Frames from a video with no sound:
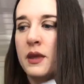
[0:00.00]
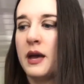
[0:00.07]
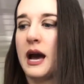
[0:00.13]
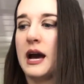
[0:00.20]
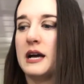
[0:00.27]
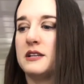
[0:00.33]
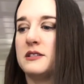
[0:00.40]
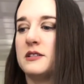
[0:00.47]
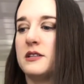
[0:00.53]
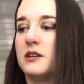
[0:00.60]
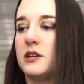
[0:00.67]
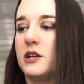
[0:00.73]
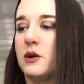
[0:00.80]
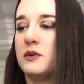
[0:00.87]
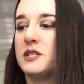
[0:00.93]
has the
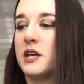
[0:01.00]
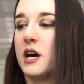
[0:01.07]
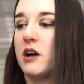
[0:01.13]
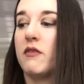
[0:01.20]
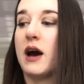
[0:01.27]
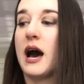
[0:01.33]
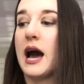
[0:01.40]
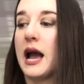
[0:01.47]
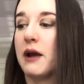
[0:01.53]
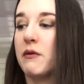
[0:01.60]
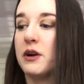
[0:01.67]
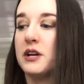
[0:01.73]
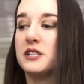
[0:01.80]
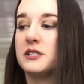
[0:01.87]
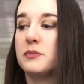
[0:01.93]
notes of
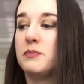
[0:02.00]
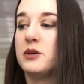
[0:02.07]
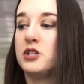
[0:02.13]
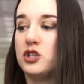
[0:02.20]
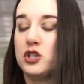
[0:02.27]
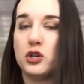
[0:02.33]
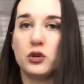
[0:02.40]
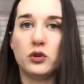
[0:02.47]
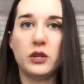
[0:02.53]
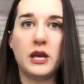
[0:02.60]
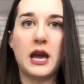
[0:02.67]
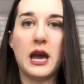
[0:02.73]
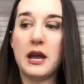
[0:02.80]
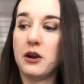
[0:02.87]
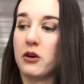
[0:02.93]
iris,
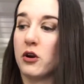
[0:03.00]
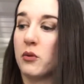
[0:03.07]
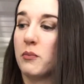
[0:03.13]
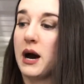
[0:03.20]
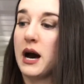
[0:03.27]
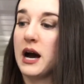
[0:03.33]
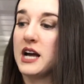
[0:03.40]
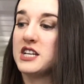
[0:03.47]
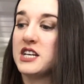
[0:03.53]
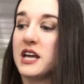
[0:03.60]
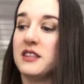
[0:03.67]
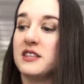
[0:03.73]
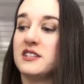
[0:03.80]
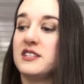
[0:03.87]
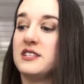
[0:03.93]
patchouli, and gourmand,
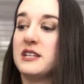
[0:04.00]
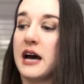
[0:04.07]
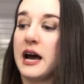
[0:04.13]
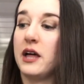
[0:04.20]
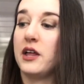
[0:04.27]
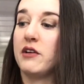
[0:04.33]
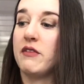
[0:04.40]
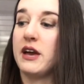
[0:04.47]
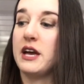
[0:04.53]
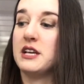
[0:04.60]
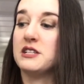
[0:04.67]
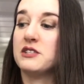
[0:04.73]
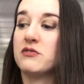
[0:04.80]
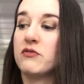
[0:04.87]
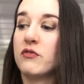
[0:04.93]
and the style of it
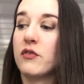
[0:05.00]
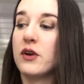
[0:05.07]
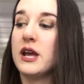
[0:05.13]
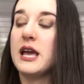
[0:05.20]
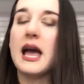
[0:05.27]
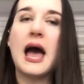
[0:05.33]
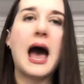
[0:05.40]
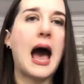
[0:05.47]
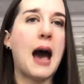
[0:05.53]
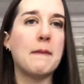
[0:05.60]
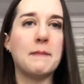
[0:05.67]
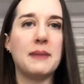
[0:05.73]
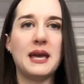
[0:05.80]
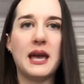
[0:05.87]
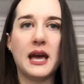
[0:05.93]
is free,
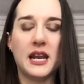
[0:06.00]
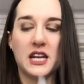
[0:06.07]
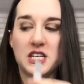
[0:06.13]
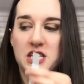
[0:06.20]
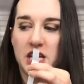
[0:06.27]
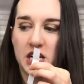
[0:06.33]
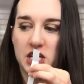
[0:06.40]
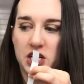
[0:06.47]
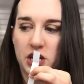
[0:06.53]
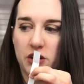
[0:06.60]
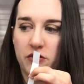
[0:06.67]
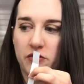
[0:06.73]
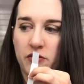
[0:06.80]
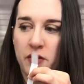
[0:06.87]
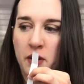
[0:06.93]
happy, and
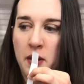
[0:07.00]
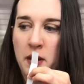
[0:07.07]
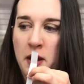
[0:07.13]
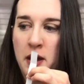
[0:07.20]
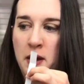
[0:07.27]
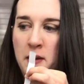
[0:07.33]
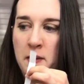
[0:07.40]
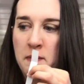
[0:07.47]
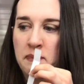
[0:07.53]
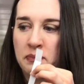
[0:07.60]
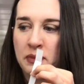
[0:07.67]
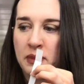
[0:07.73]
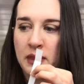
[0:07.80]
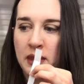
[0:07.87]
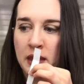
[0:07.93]
addictive.
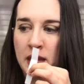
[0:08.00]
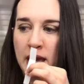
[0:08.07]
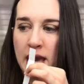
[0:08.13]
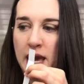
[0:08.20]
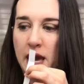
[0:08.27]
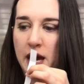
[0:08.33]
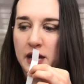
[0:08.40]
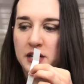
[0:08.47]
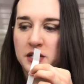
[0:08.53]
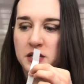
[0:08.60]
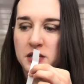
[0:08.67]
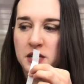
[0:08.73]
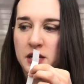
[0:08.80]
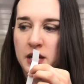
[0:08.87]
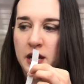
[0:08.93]

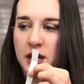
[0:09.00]
And